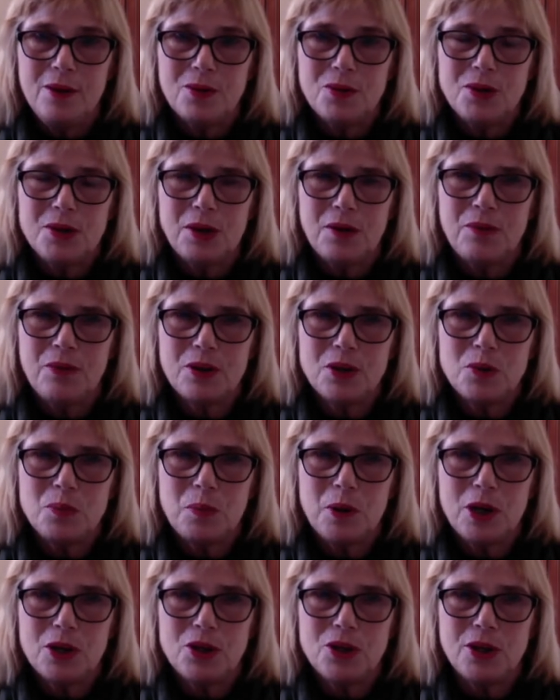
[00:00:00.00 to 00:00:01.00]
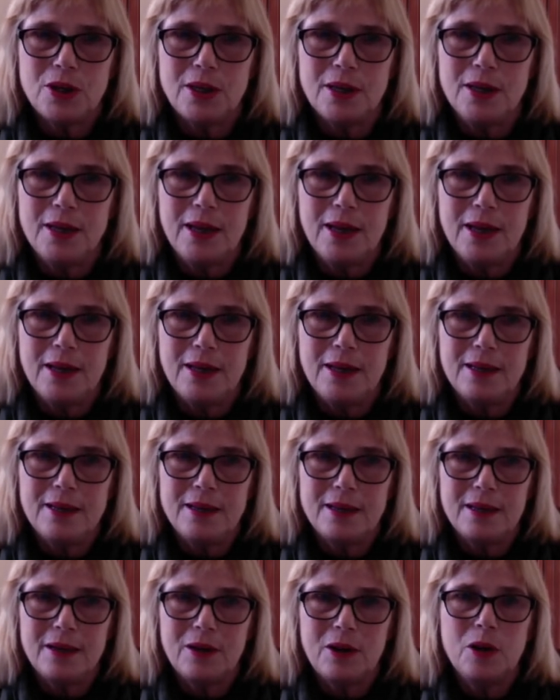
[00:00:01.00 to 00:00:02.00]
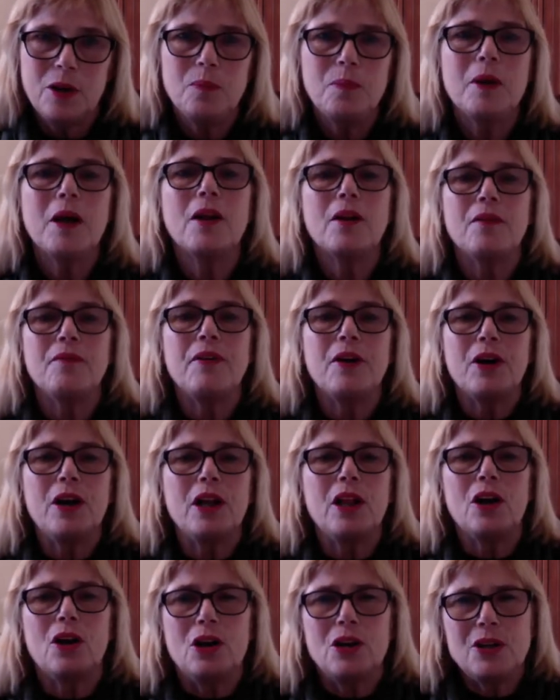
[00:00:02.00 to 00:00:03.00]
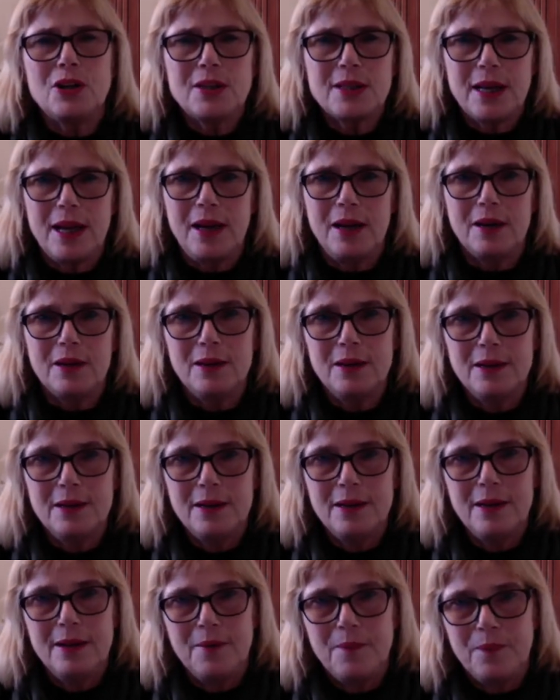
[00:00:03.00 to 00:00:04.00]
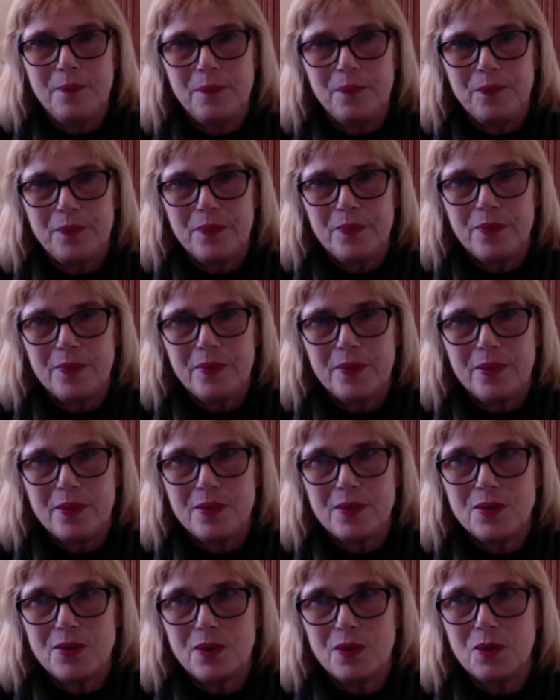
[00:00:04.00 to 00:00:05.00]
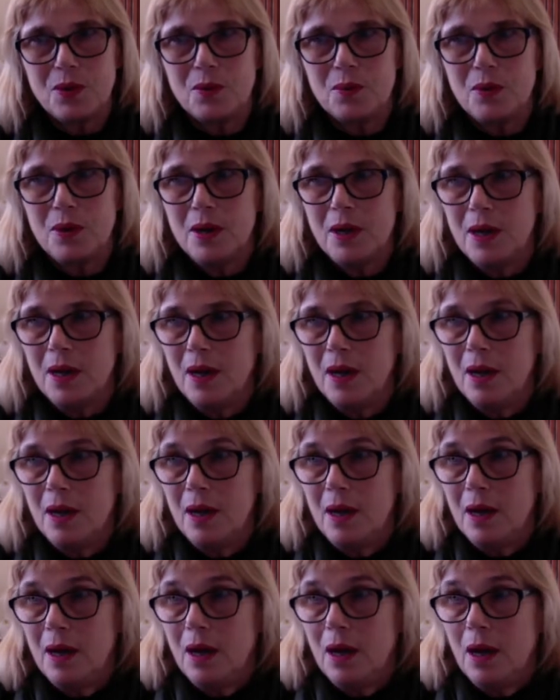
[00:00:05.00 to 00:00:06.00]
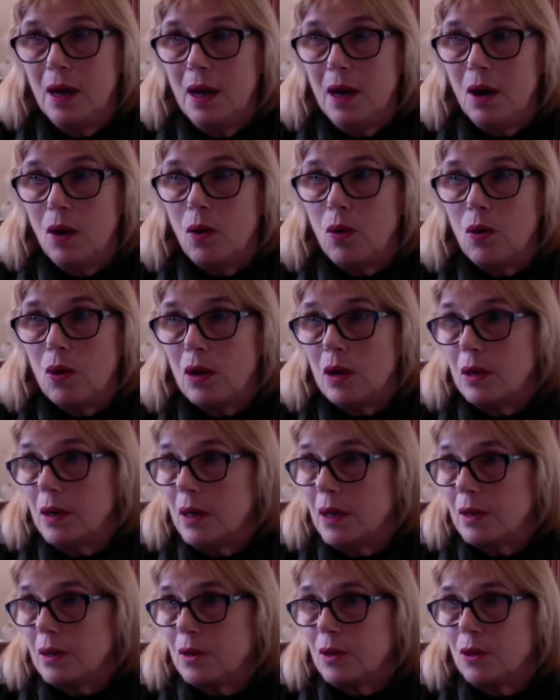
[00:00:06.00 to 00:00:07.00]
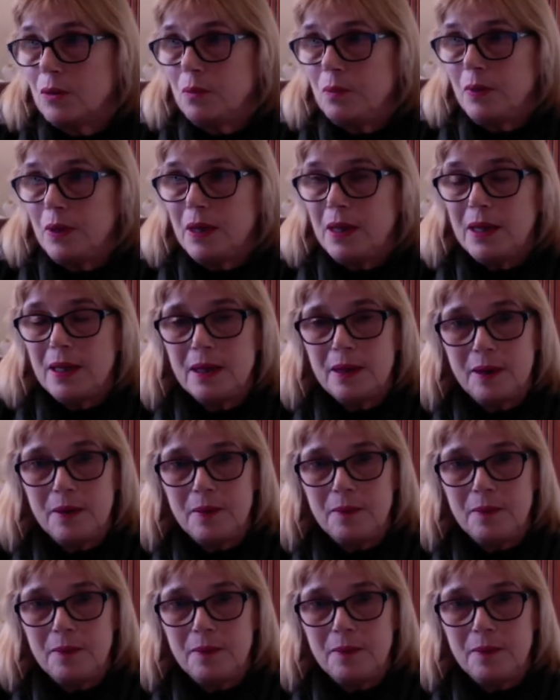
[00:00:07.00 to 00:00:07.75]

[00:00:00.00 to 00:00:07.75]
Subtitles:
self-expression, and it could be on a very large scale. So, or it could be